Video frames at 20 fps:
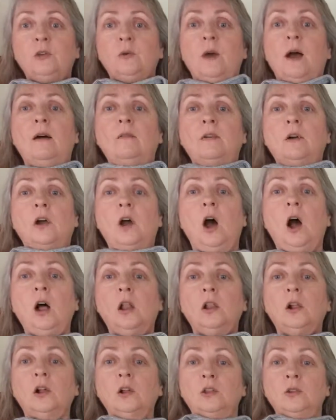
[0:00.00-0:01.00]
You have a
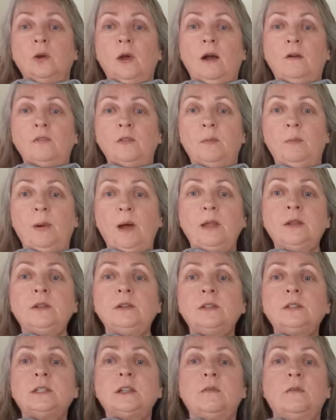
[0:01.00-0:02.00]
collar, you have the
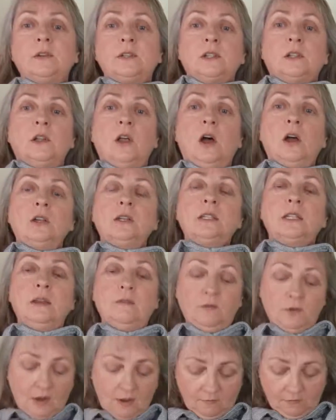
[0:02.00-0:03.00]
buttons. If it's a long
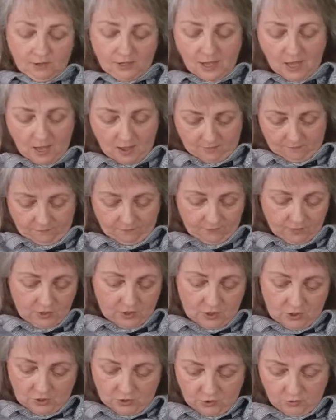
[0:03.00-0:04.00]
sleeve, you have a cuff.
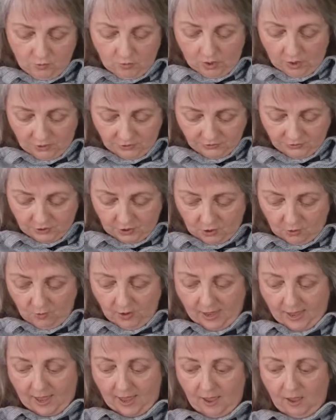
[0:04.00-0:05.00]
You also
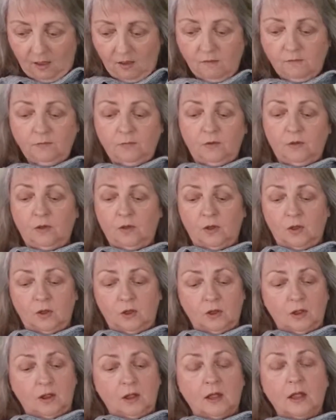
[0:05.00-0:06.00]
have
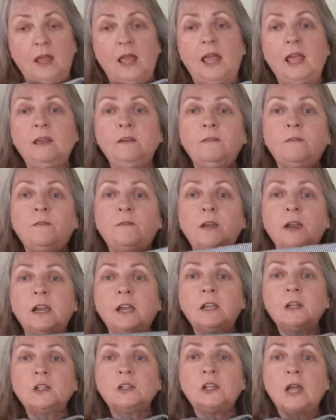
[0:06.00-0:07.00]
a
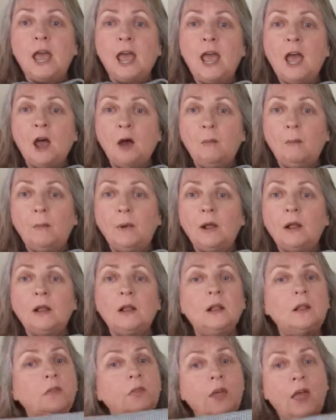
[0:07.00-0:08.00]
finished hem.
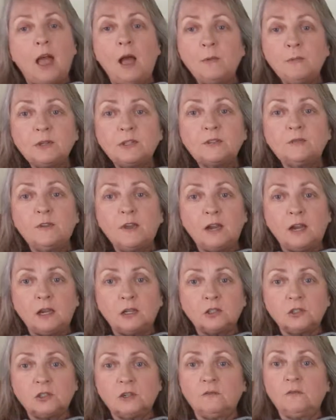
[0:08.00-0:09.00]
The hem is
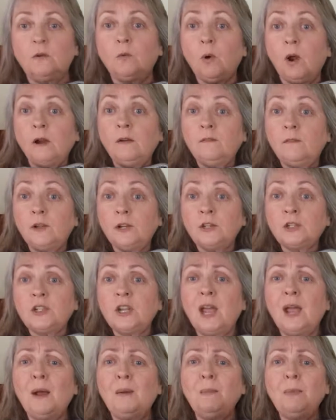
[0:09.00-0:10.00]
finished. If you want a finished
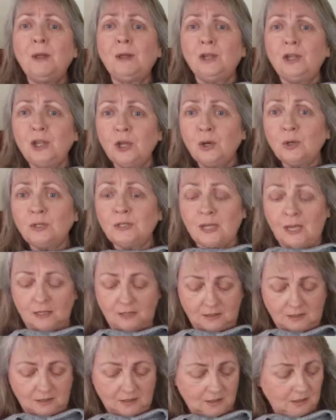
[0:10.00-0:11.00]
hem, use
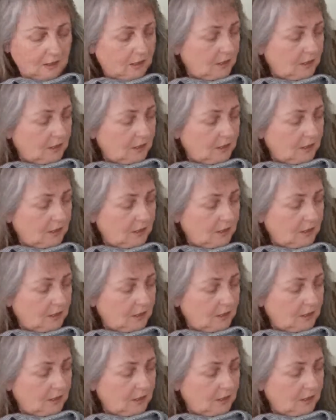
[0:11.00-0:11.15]
it.